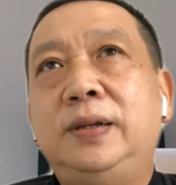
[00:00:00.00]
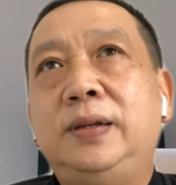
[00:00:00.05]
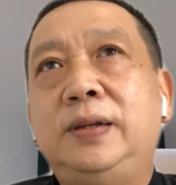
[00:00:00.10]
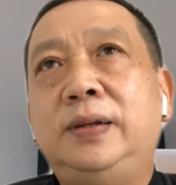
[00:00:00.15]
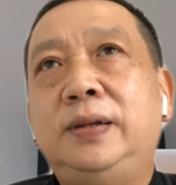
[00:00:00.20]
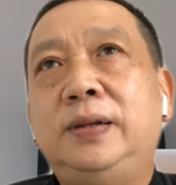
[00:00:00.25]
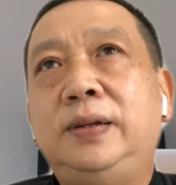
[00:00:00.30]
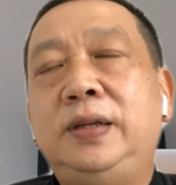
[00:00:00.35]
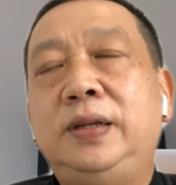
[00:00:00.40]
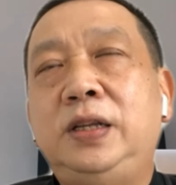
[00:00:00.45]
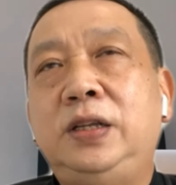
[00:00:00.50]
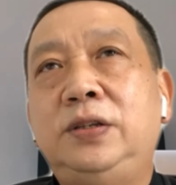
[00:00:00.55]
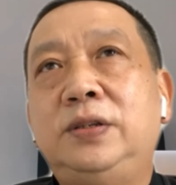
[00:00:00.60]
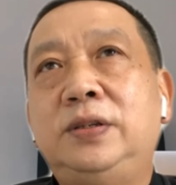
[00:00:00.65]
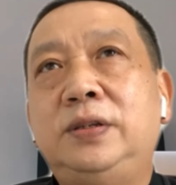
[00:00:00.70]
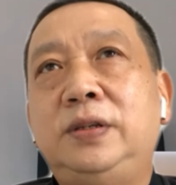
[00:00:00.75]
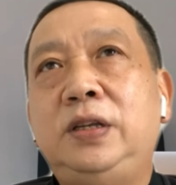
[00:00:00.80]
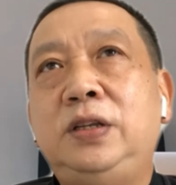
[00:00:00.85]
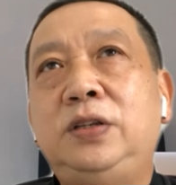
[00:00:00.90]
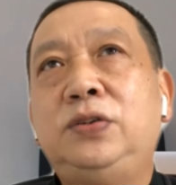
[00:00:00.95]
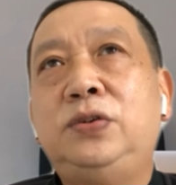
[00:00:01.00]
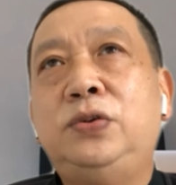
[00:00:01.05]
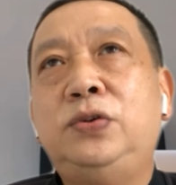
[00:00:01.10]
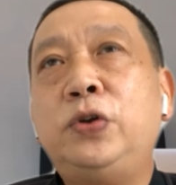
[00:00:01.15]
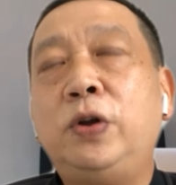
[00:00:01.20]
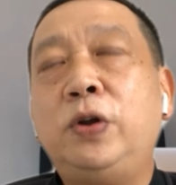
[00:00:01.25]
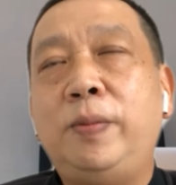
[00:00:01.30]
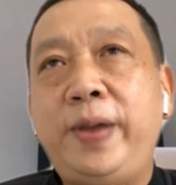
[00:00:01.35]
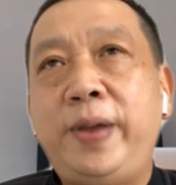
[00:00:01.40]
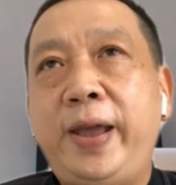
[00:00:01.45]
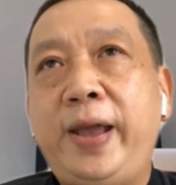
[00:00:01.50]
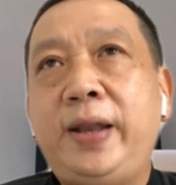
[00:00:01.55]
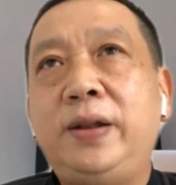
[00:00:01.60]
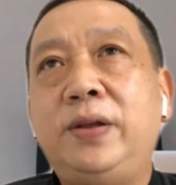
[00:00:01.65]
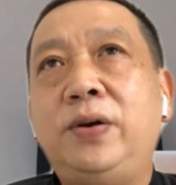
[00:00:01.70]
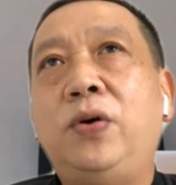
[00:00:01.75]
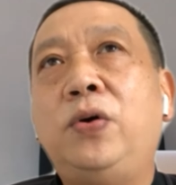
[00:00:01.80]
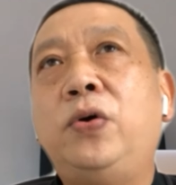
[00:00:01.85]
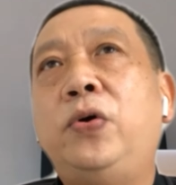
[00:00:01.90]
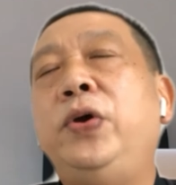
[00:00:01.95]
uh, is, is good or bad,
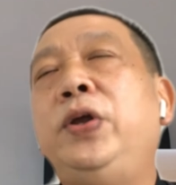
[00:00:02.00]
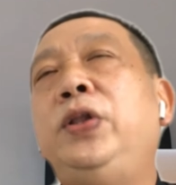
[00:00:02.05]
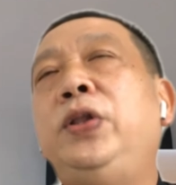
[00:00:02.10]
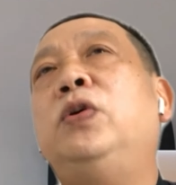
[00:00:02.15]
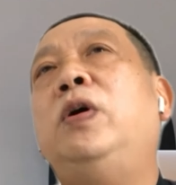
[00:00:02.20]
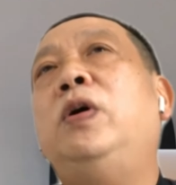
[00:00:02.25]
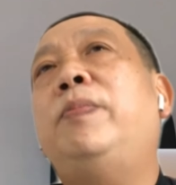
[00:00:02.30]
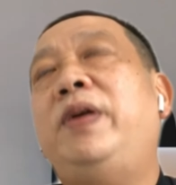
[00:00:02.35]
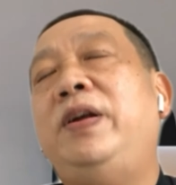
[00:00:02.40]
or going to a